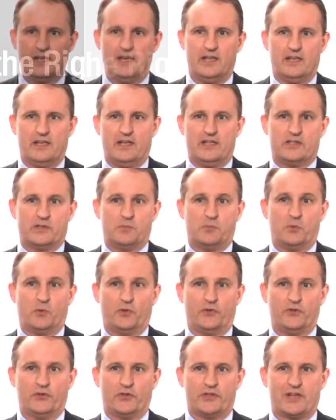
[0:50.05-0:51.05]
It's
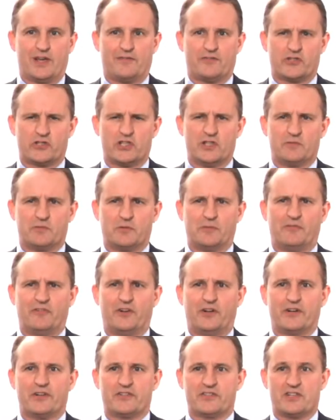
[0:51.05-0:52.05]
important not to have a service
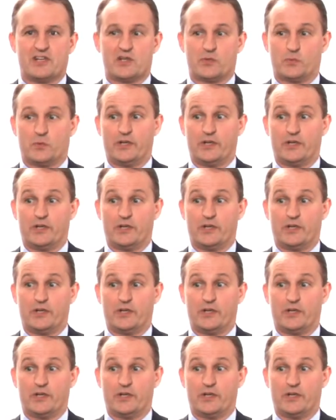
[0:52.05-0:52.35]
provider that says,